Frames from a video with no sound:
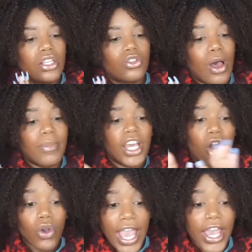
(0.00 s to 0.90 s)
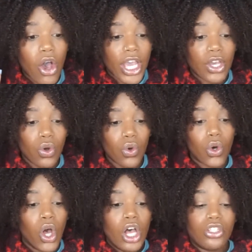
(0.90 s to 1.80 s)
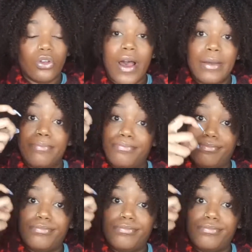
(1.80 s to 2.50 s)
So I'm like, okay, cool. So I